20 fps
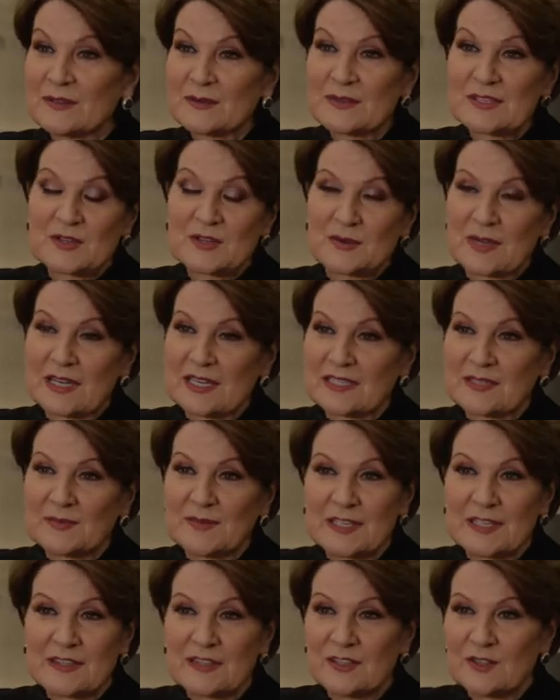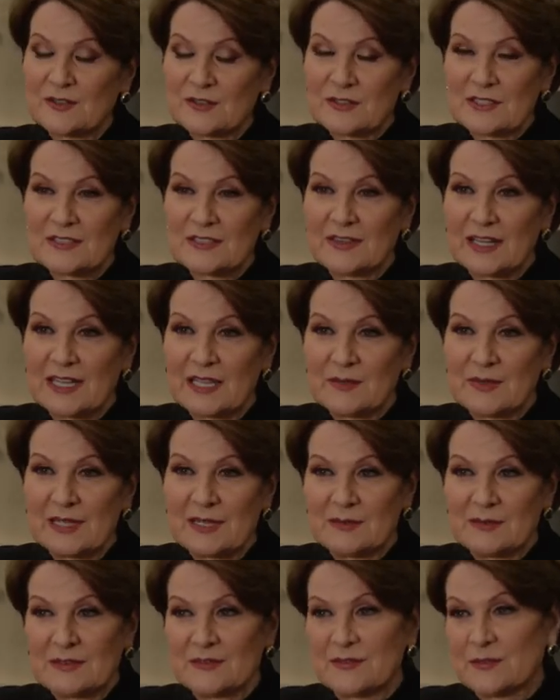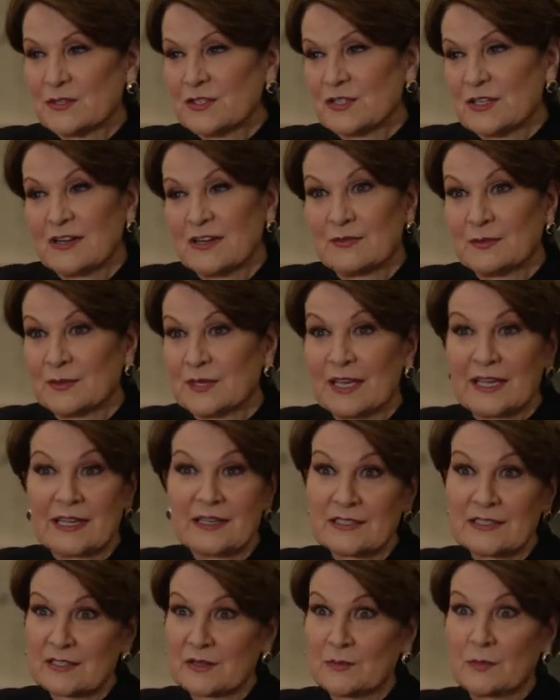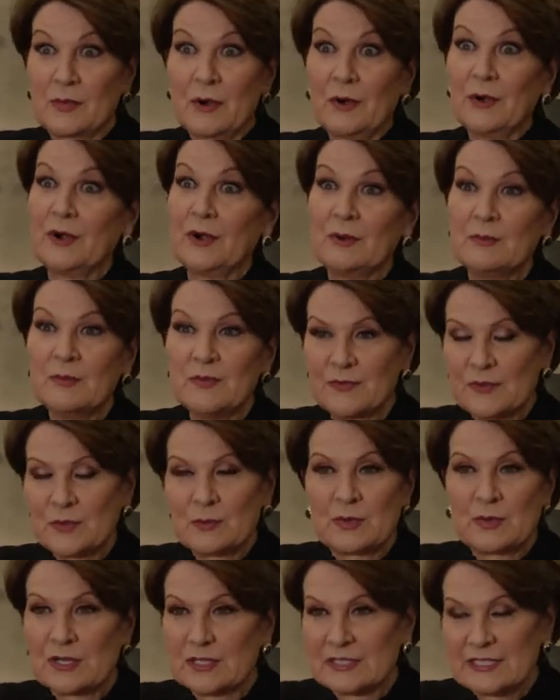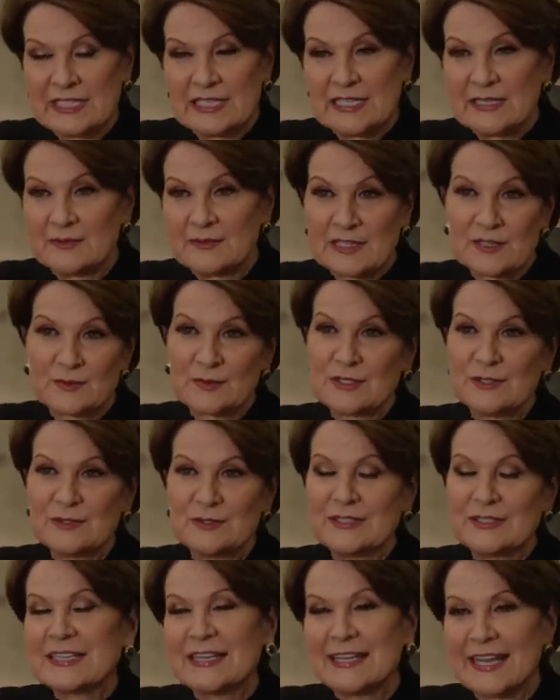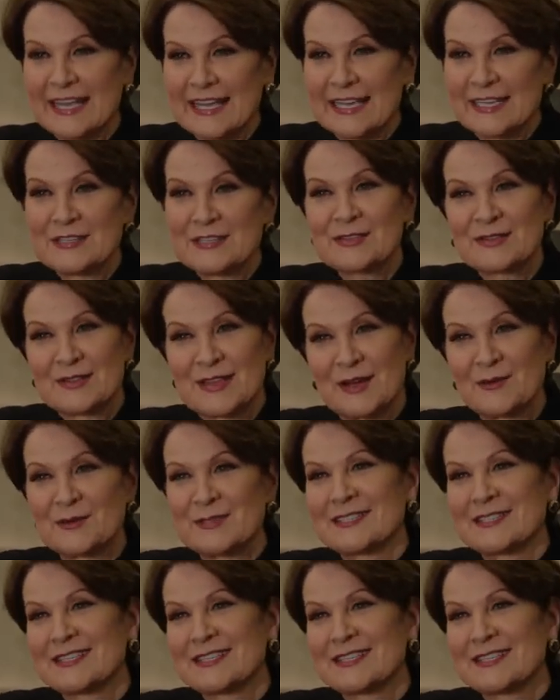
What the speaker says: it was great to be at the University of Alabama. First off, we had a superb football team, as we do today, so that was